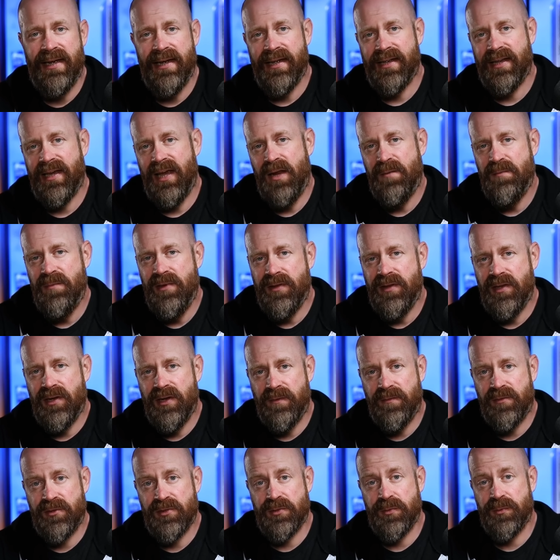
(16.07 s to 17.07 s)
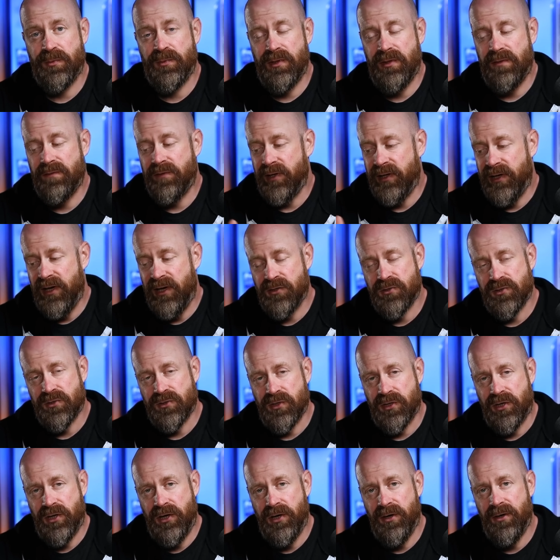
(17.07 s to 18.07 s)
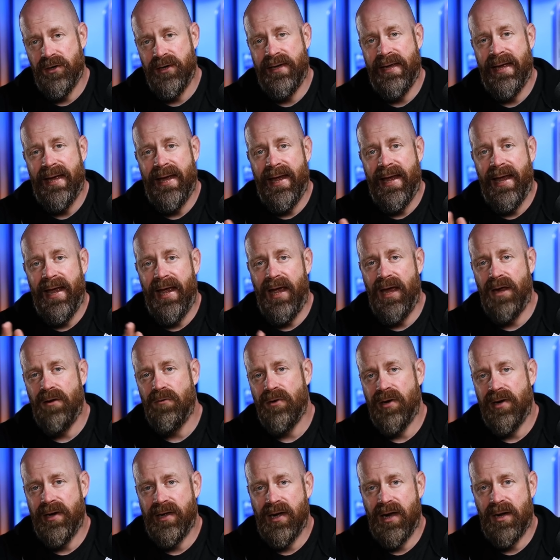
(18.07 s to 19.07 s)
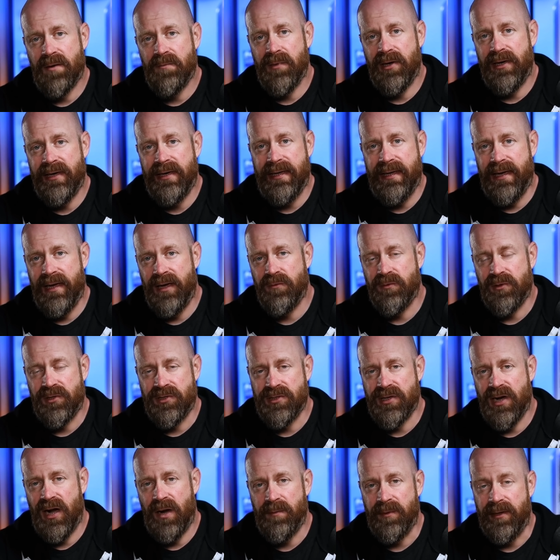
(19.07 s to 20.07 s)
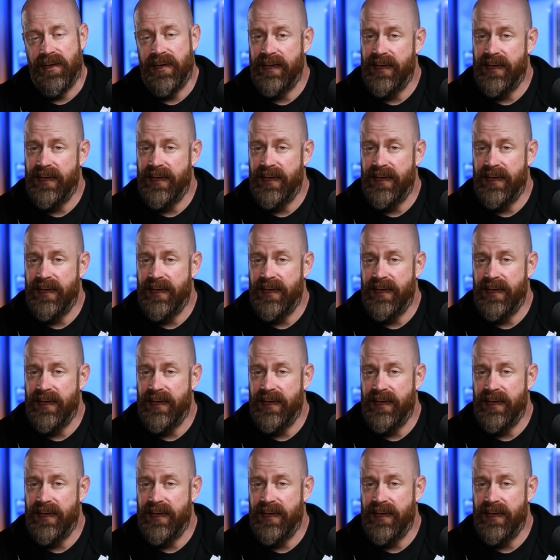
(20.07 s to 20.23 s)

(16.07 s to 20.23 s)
can mean the difference between financial security and running out of money in retirement,